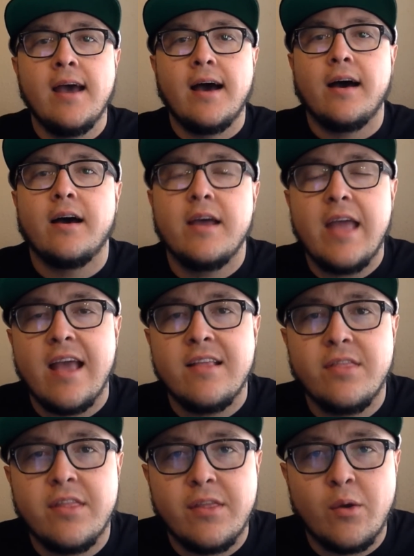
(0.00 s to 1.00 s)
Uh,
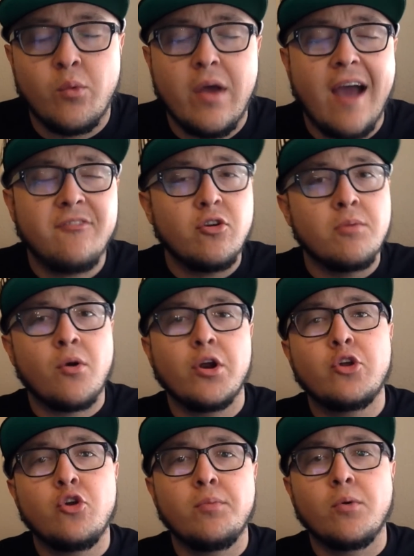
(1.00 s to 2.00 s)
and after Amari
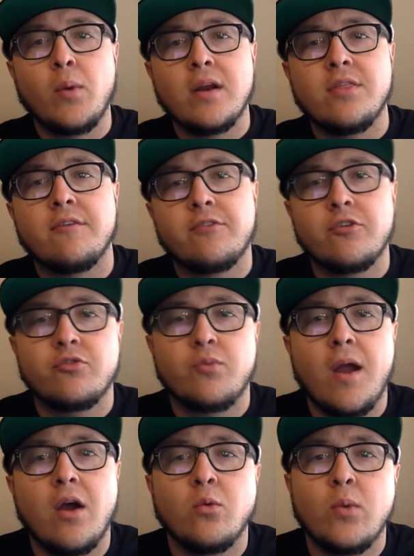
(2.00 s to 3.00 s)
Cooper went in the first
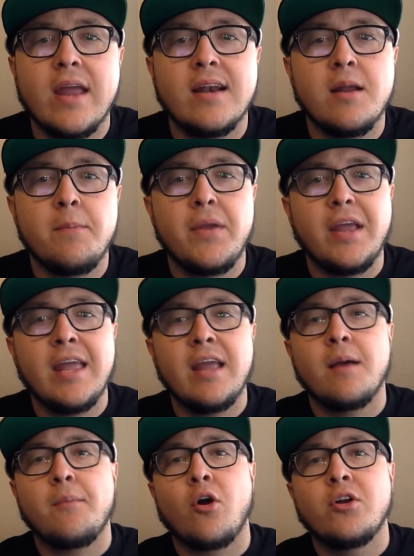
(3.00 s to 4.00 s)
round, we ended up picking
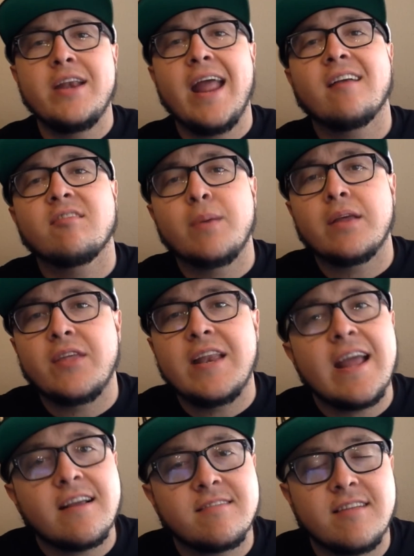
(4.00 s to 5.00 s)
up our next pick the
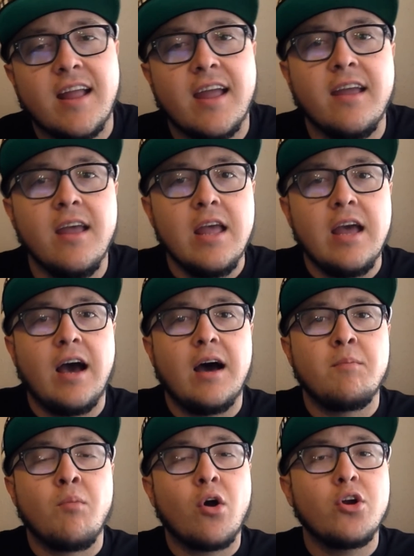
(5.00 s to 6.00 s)
next day, uh,
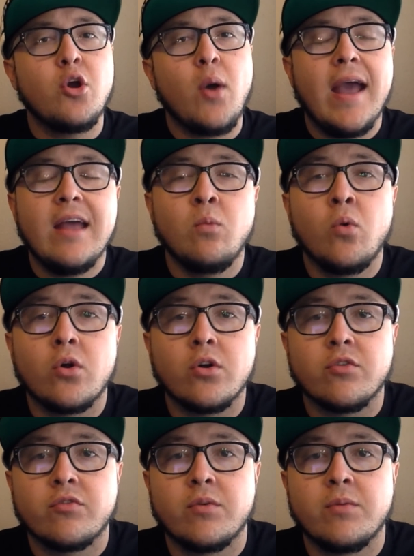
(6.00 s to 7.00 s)
Mario
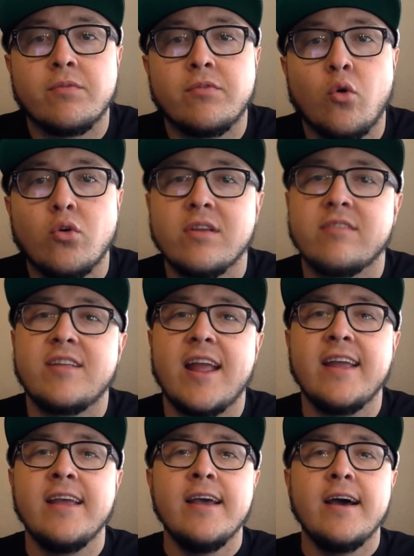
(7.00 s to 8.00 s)
Edwards from Florida
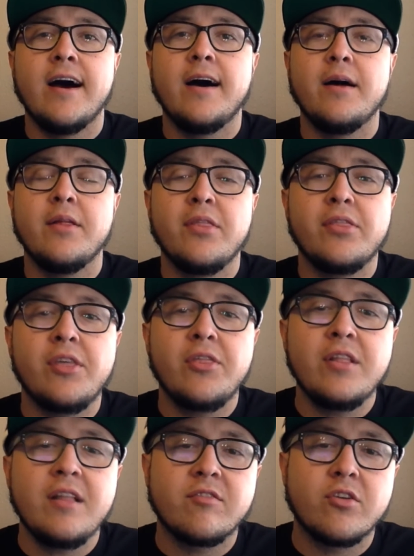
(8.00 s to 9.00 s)
State. Uh, the
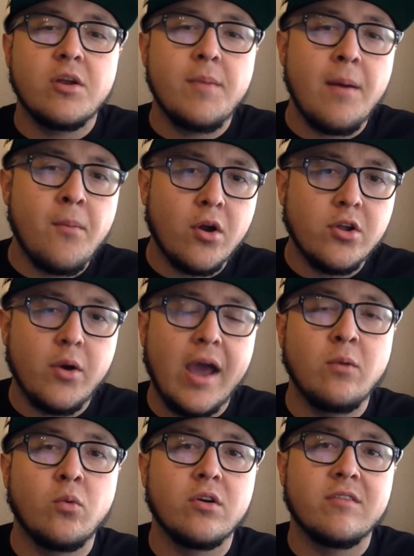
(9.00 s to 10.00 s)
thing that's good about Mario
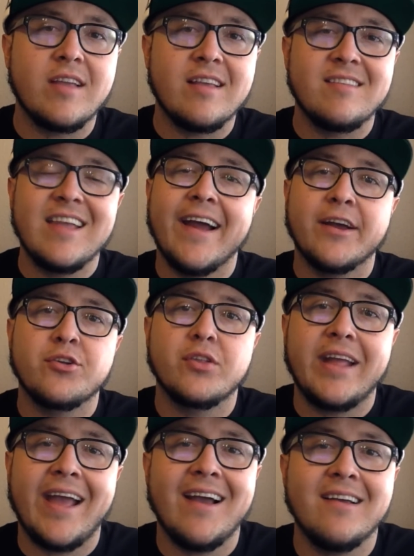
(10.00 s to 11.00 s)
Edwards is he
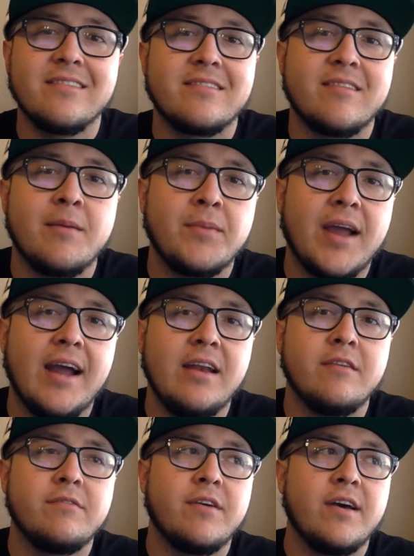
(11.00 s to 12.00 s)
actually has some kind
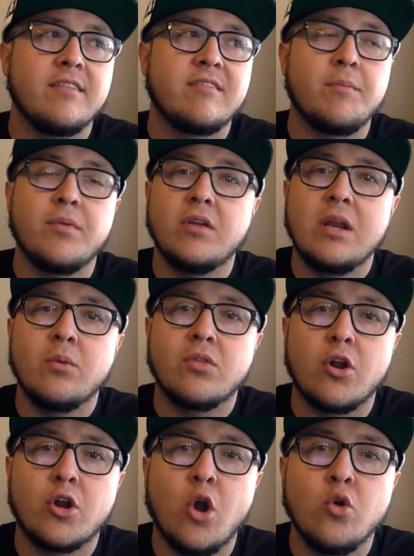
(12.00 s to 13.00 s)
of uh, stability with
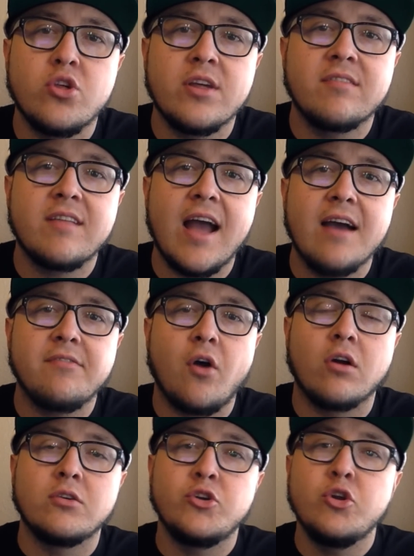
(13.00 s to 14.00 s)
our coaching staff.
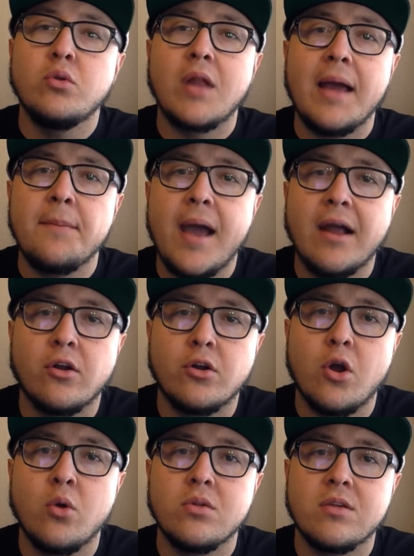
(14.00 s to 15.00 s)
Our new linebacker
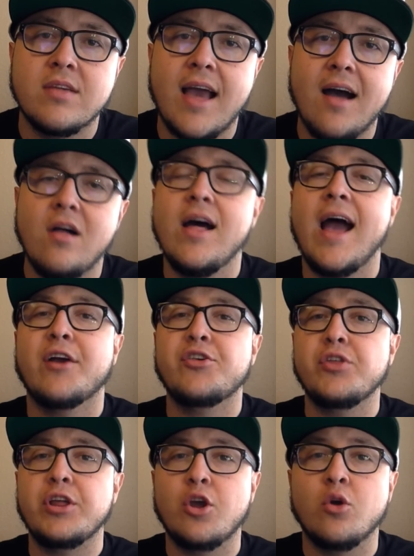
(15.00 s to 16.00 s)
coach, Sal,
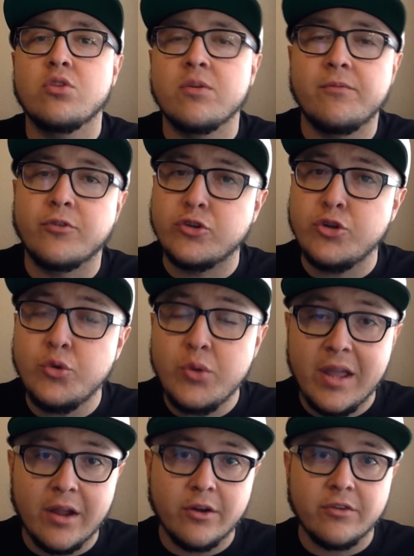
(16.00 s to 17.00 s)
actually coached him for two
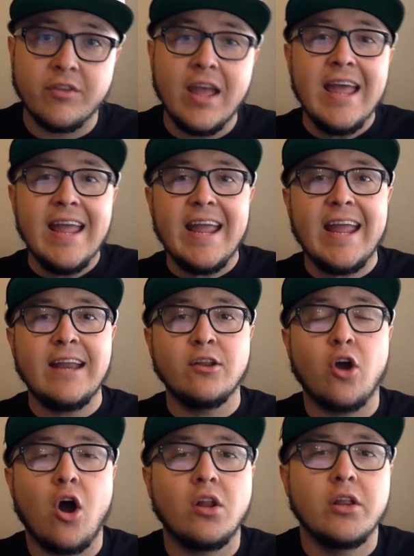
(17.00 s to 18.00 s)
years in
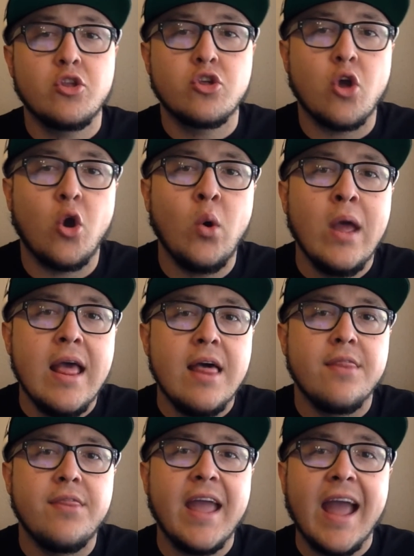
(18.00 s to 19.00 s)
college, so
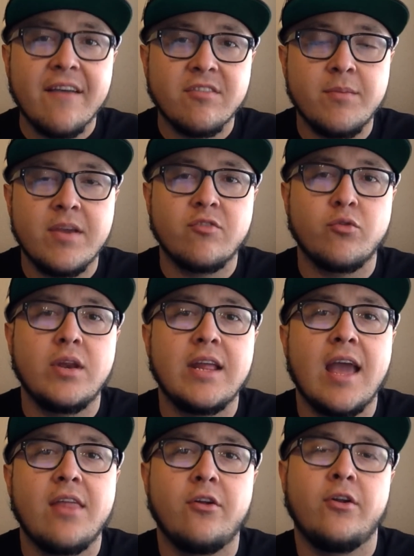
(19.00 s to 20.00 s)
they have some history
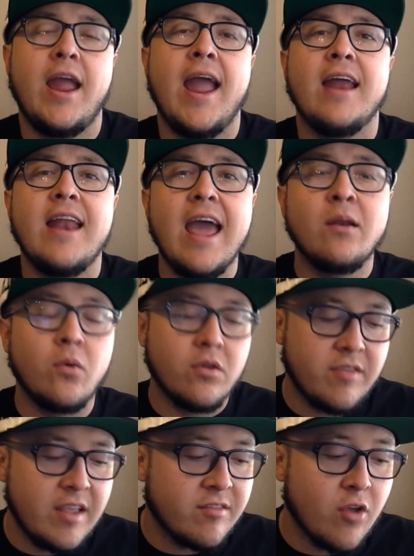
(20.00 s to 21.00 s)
together, and Edwards
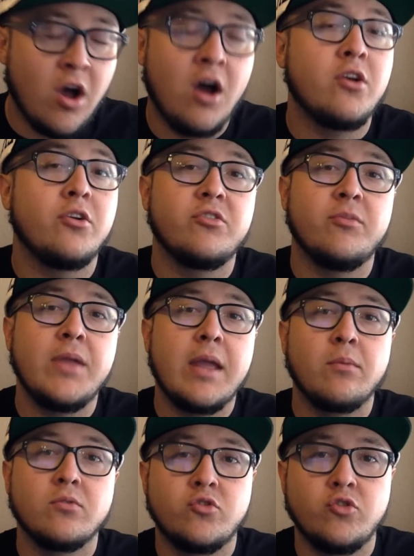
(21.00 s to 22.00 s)
Roberts is honored to be
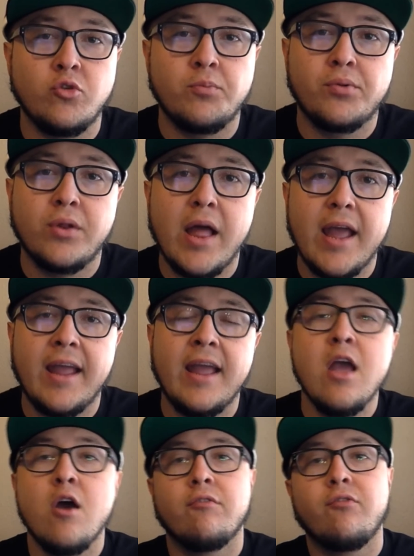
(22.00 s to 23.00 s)
able to play
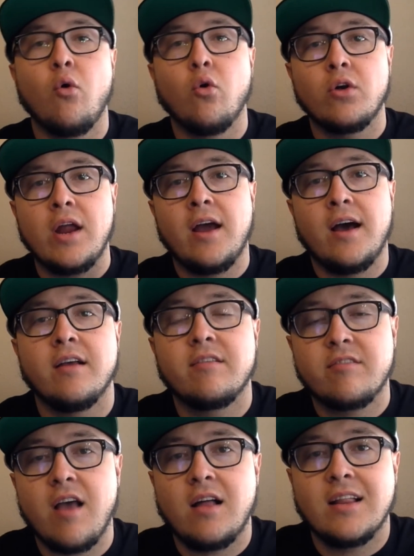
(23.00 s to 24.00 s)
for
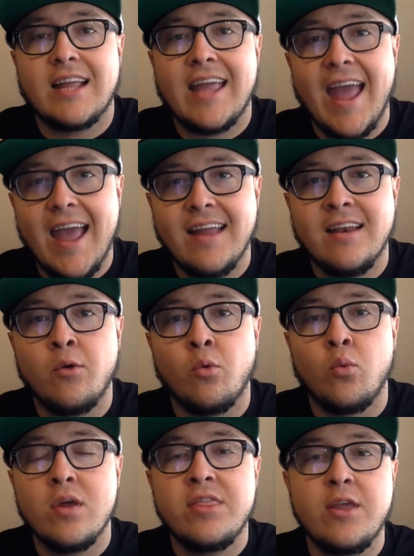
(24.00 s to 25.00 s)
Sal again
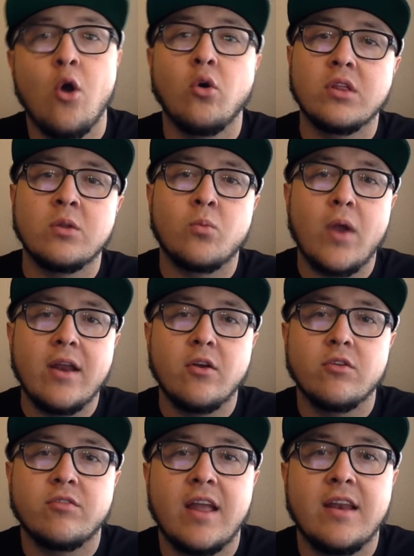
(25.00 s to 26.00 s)
with the Oakland
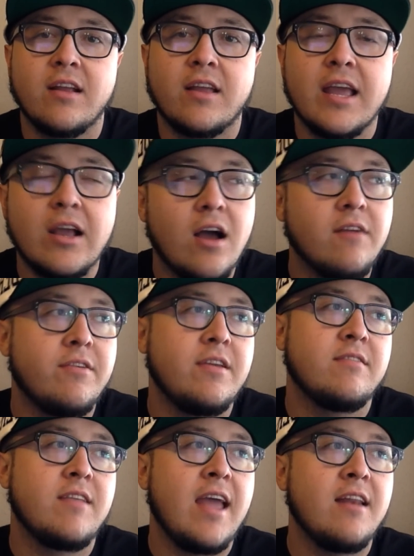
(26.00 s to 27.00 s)
Raiders and to kick off
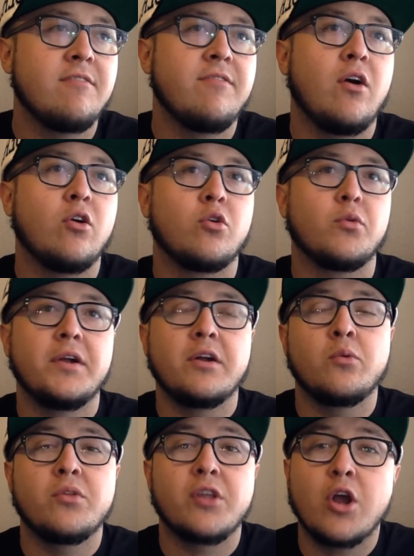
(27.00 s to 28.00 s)
his NFL
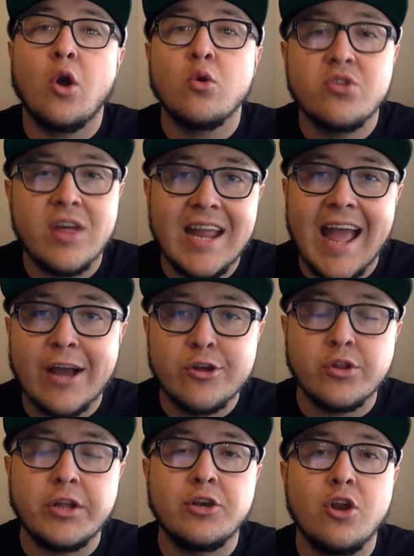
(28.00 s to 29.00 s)
career with a coach that he
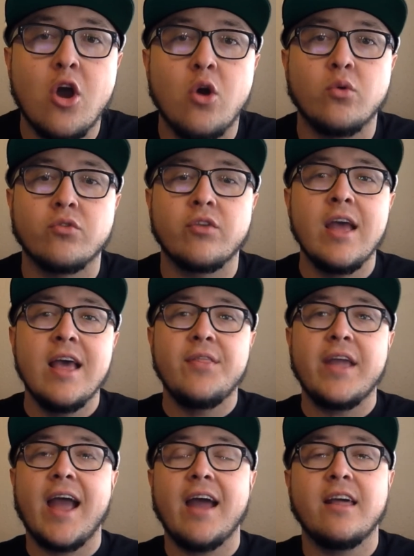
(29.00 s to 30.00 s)
actually knows.
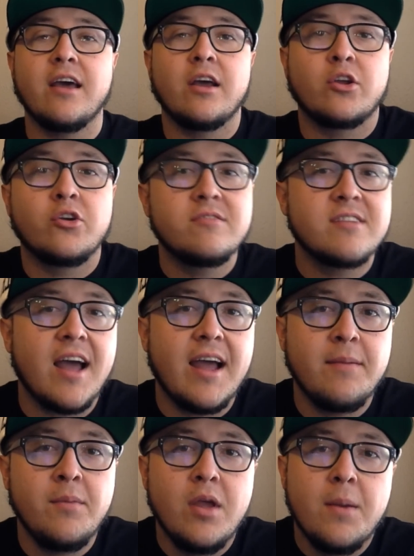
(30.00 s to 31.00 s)
They had a good
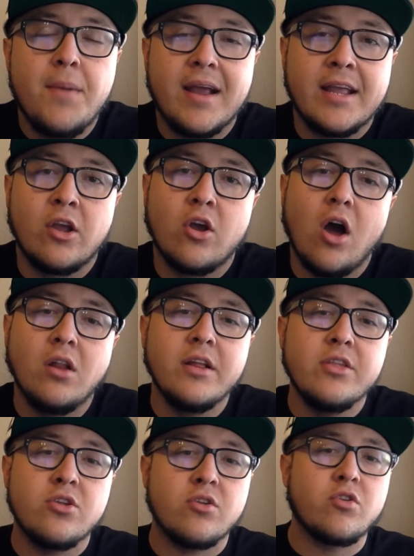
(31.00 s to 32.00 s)
time back in
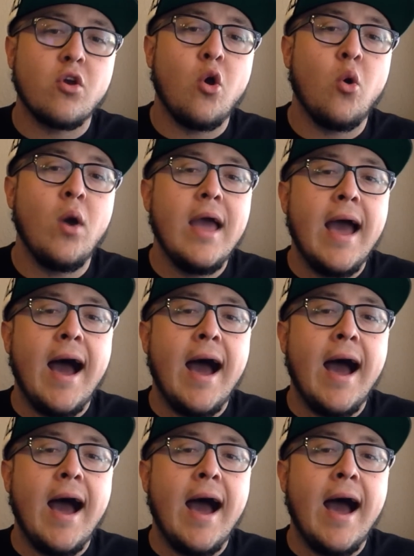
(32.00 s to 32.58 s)
college, so